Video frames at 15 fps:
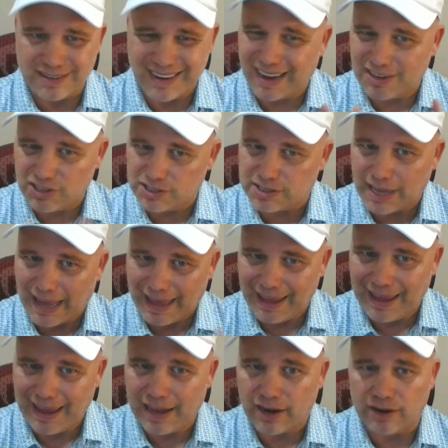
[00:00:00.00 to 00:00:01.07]
Not just
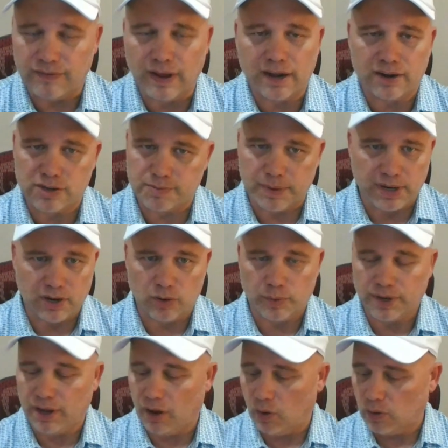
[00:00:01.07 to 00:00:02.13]
an advantage, but here
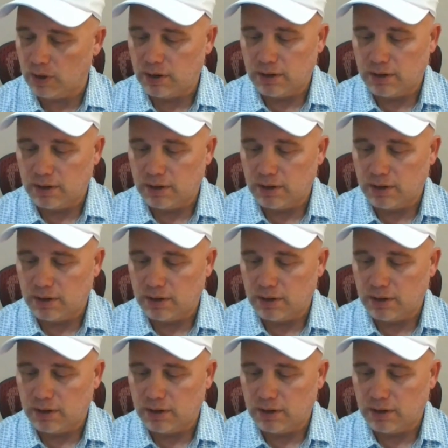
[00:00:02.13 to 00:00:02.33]
we go.